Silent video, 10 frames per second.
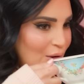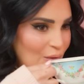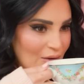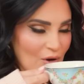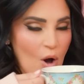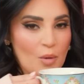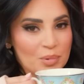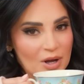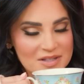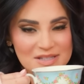We'll have all
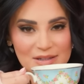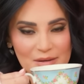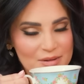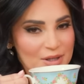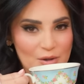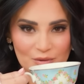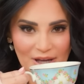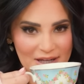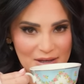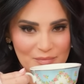blondes and then little
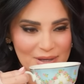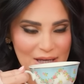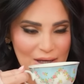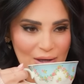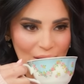nugget me.